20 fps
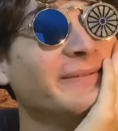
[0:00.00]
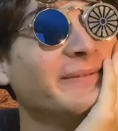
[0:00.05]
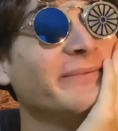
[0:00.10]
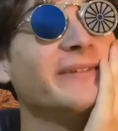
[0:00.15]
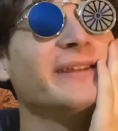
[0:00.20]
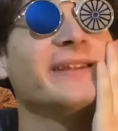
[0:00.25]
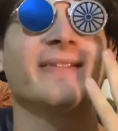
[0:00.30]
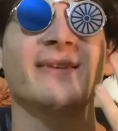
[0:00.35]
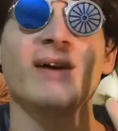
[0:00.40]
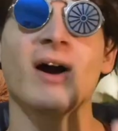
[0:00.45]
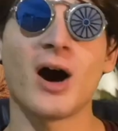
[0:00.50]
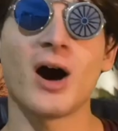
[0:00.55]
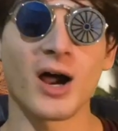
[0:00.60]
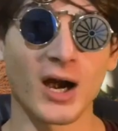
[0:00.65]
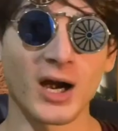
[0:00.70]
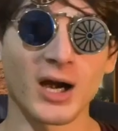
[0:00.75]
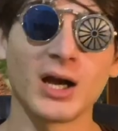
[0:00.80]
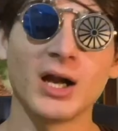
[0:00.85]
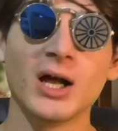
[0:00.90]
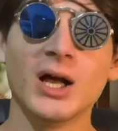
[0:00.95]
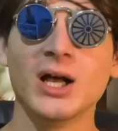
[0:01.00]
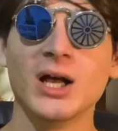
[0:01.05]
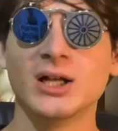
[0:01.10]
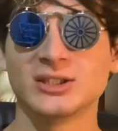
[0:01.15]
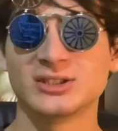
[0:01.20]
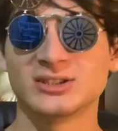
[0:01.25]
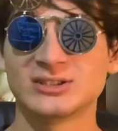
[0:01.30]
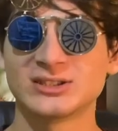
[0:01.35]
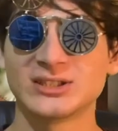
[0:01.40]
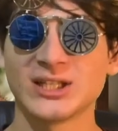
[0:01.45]
it's hard
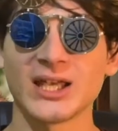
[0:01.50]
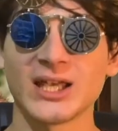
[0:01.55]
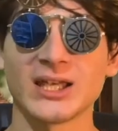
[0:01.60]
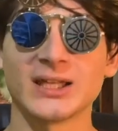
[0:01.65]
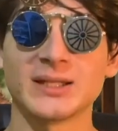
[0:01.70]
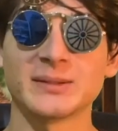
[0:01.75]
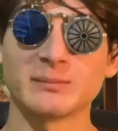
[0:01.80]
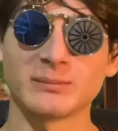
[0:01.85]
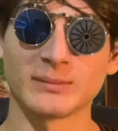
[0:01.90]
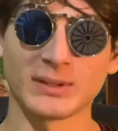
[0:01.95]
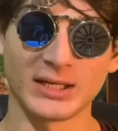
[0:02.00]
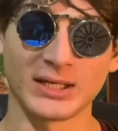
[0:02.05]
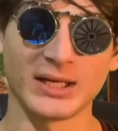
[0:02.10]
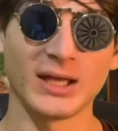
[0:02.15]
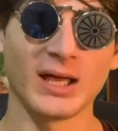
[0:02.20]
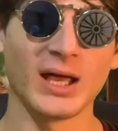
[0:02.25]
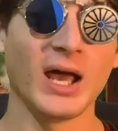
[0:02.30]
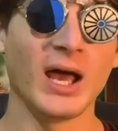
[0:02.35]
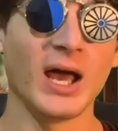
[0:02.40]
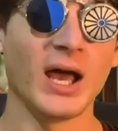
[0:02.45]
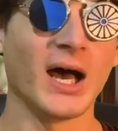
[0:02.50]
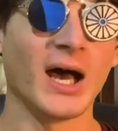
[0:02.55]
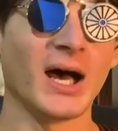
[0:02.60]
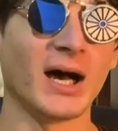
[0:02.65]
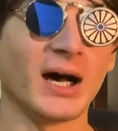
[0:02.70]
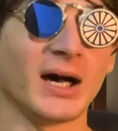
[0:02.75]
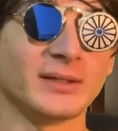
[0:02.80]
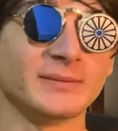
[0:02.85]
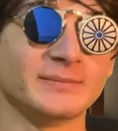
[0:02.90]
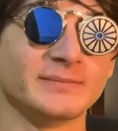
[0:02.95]
to say it, but
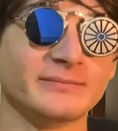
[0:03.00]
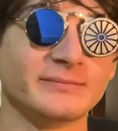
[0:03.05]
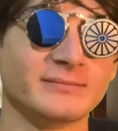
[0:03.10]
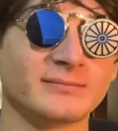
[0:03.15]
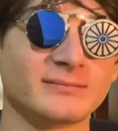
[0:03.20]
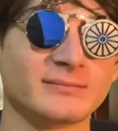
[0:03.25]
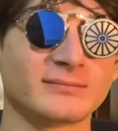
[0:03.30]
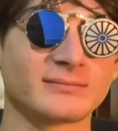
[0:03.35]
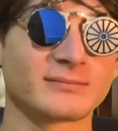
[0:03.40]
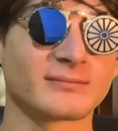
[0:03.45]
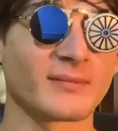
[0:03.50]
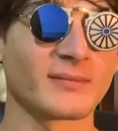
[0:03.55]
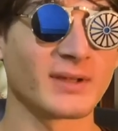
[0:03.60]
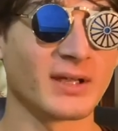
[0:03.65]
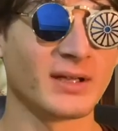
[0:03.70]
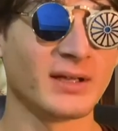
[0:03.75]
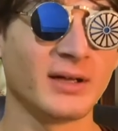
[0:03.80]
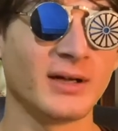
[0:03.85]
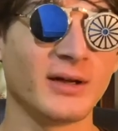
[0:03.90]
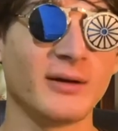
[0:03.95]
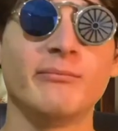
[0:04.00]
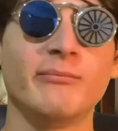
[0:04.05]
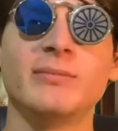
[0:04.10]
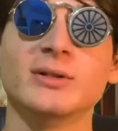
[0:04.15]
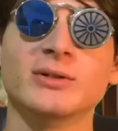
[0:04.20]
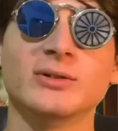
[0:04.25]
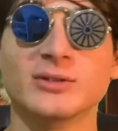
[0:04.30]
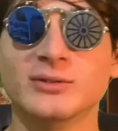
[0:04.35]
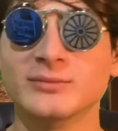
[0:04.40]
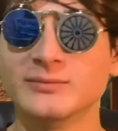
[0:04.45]
uh,
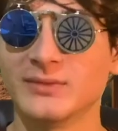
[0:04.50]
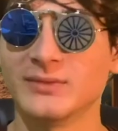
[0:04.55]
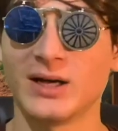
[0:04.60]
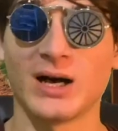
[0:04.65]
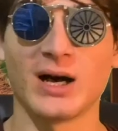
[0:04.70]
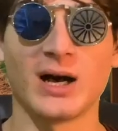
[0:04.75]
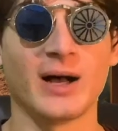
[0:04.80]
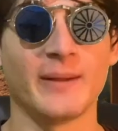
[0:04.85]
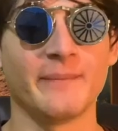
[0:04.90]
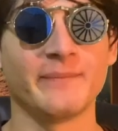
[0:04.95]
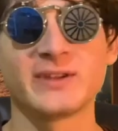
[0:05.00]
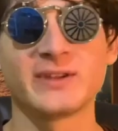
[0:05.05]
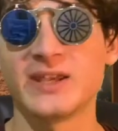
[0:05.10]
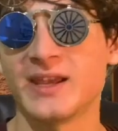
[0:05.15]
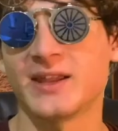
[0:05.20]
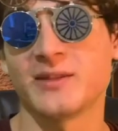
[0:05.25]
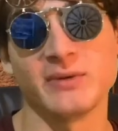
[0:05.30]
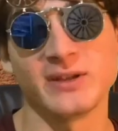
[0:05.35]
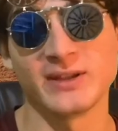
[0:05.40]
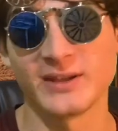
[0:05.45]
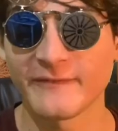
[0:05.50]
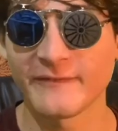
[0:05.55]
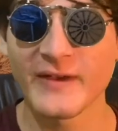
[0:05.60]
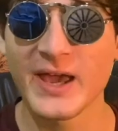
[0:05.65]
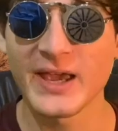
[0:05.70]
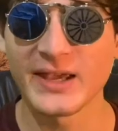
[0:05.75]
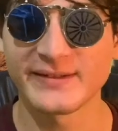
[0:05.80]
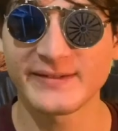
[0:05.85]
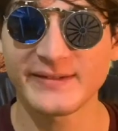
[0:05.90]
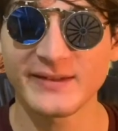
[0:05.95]
Bloom uh, kicked me in the
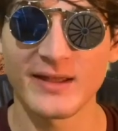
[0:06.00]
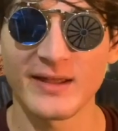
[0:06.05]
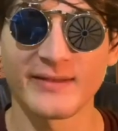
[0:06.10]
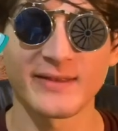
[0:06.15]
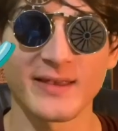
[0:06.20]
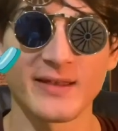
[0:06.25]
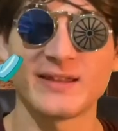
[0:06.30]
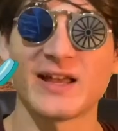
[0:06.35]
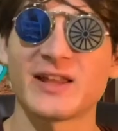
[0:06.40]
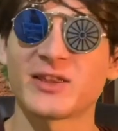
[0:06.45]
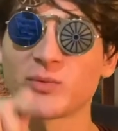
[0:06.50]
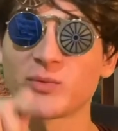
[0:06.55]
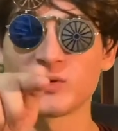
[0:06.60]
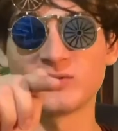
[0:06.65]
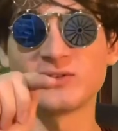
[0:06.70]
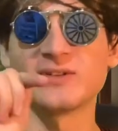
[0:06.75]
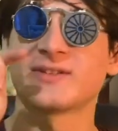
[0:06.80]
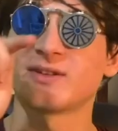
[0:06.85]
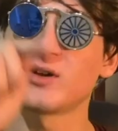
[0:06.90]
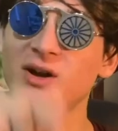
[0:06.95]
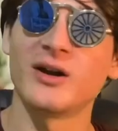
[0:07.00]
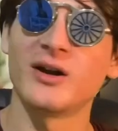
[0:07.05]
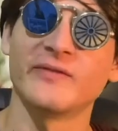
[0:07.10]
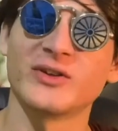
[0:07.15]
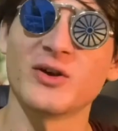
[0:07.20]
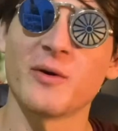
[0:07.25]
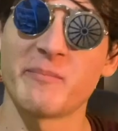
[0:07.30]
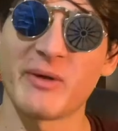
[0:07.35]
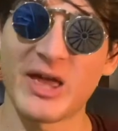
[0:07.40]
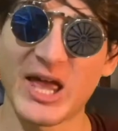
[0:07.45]
face and said, that's what you
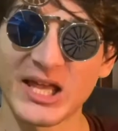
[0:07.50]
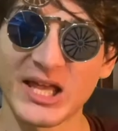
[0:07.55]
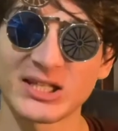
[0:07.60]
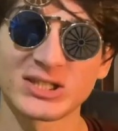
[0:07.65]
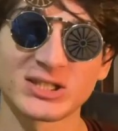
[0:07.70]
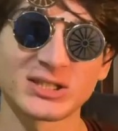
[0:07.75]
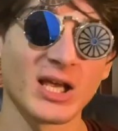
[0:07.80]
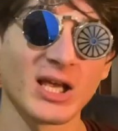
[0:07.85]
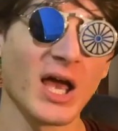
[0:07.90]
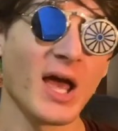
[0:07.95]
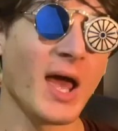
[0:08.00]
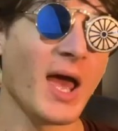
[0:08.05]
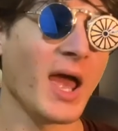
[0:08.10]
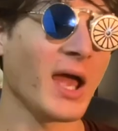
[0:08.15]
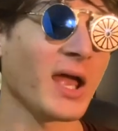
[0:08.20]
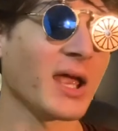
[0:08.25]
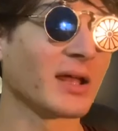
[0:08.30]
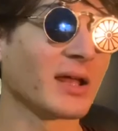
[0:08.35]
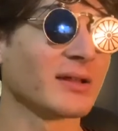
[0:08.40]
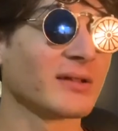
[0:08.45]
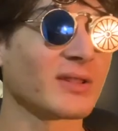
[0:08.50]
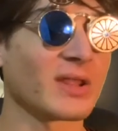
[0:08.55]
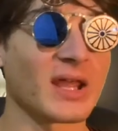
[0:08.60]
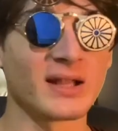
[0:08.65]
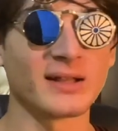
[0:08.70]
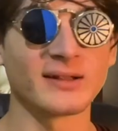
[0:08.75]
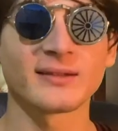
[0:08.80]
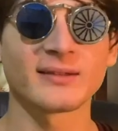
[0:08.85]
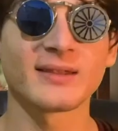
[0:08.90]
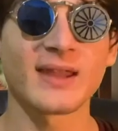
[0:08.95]
deserve, you bitch. And
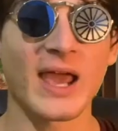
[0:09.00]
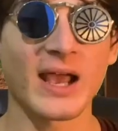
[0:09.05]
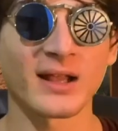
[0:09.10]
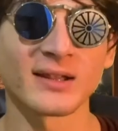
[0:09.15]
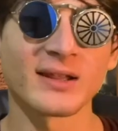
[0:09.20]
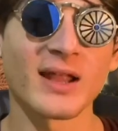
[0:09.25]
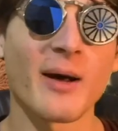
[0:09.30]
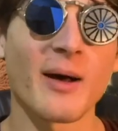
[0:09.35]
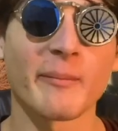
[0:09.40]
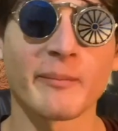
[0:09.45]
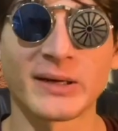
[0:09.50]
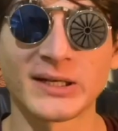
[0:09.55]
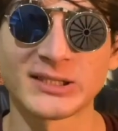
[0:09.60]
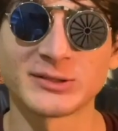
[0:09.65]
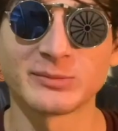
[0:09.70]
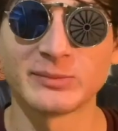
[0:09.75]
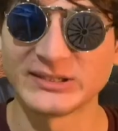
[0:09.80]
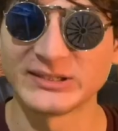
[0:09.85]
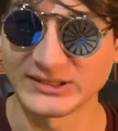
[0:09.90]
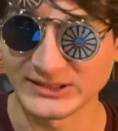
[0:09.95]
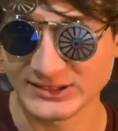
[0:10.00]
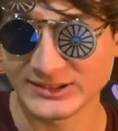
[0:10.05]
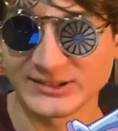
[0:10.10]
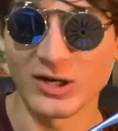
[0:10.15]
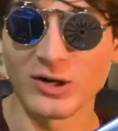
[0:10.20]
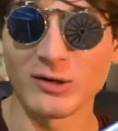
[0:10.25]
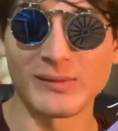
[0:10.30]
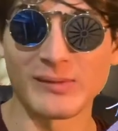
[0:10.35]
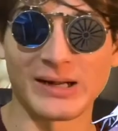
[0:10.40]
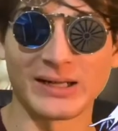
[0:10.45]
then Tecna punched me in the
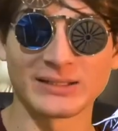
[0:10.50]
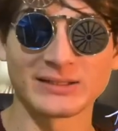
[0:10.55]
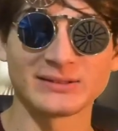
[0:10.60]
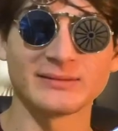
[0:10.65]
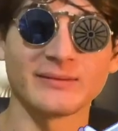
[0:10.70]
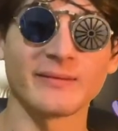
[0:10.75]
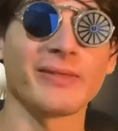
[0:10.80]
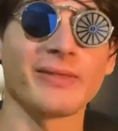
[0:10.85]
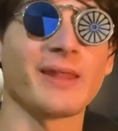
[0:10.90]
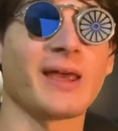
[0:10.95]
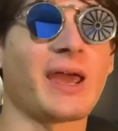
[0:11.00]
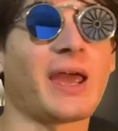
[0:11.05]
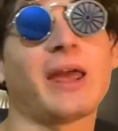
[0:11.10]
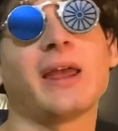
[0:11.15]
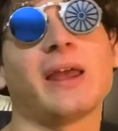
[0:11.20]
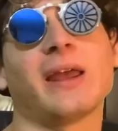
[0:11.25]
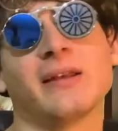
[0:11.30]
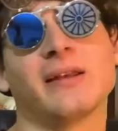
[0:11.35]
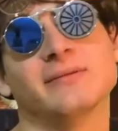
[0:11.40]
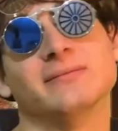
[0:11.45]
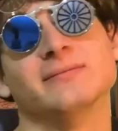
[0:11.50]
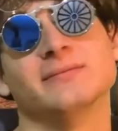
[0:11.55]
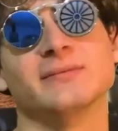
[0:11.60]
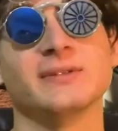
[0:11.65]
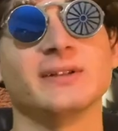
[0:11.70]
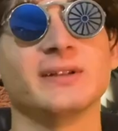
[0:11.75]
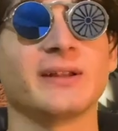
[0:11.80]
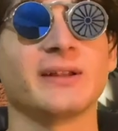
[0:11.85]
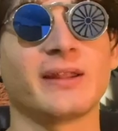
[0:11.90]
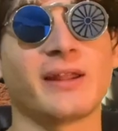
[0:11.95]
stomach. And
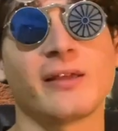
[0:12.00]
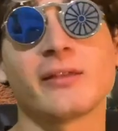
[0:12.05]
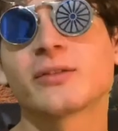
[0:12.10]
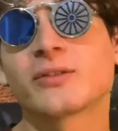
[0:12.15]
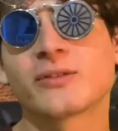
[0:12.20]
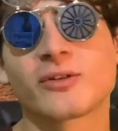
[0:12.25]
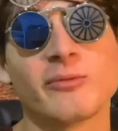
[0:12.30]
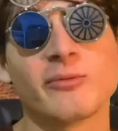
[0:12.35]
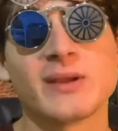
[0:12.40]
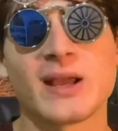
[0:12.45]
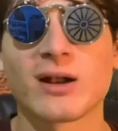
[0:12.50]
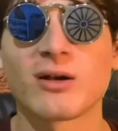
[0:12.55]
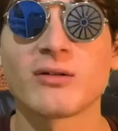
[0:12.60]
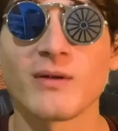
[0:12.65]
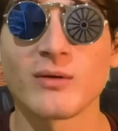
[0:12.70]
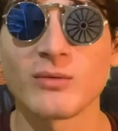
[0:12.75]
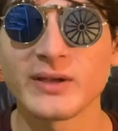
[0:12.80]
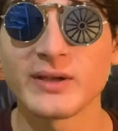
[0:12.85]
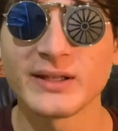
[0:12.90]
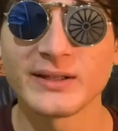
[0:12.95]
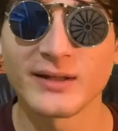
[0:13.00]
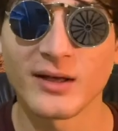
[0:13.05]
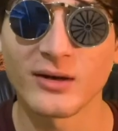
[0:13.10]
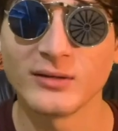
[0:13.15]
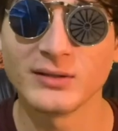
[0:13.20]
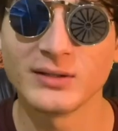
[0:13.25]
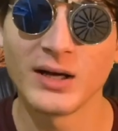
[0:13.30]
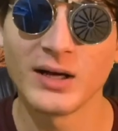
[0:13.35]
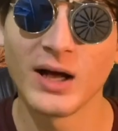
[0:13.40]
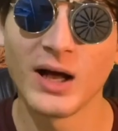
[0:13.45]
they threw me out of a window.